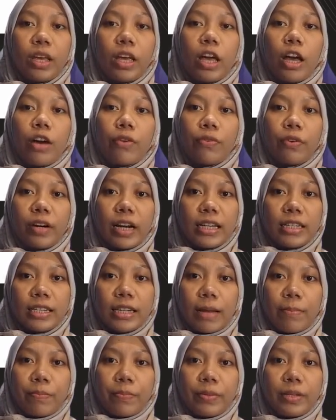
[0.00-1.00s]
For
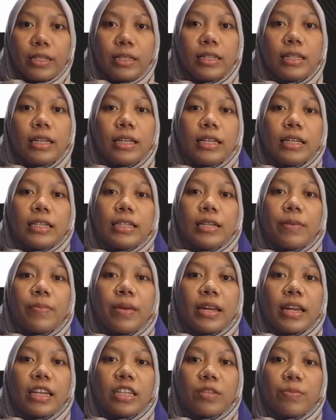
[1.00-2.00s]
example, the
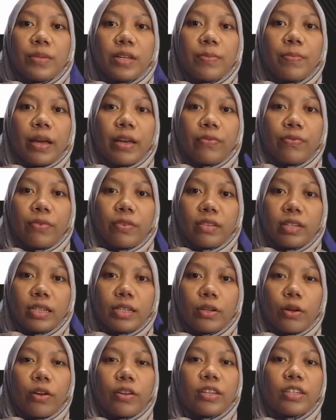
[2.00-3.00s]
management might focus
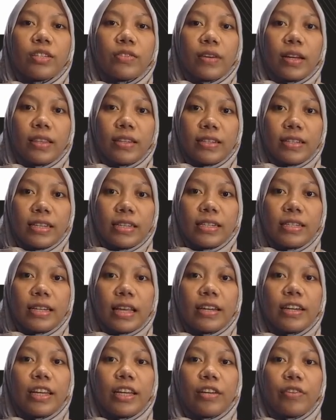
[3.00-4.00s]
on strategies that
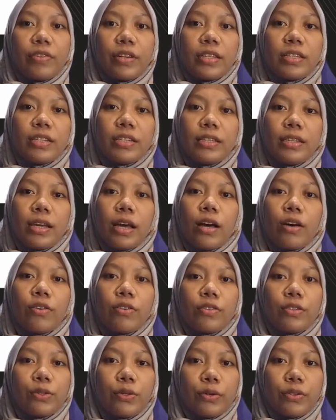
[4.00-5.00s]
increase their own
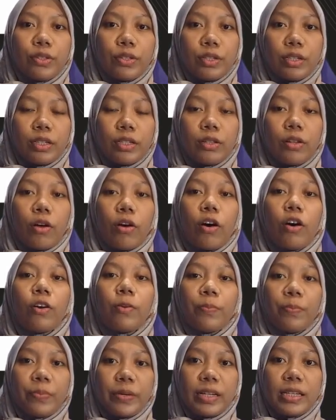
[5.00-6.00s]
control or
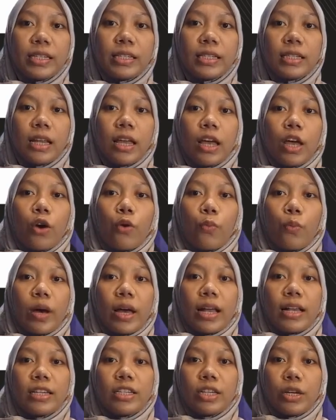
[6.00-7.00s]
perks, while
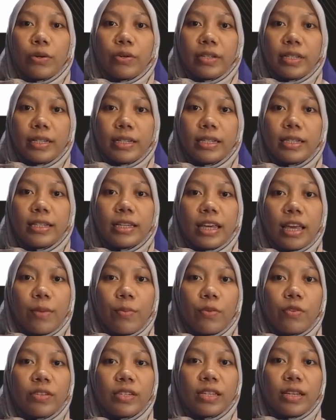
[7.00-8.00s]
shareholders care
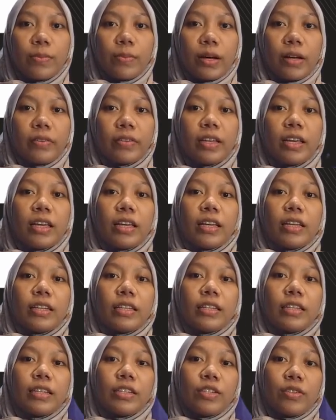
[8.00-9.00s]
most about
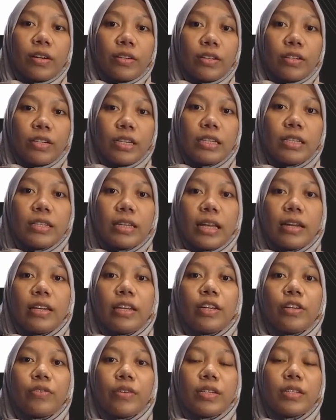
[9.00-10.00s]
the strategies that
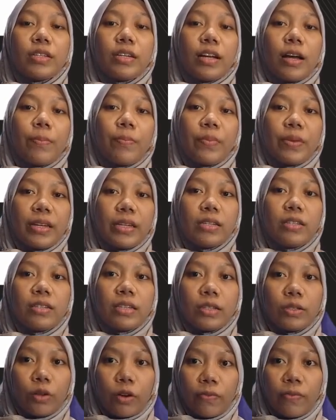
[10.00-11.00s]
increase the company's
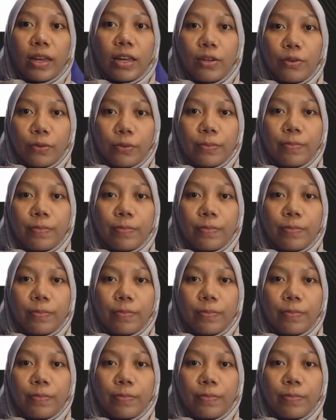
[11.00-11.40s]
stock value.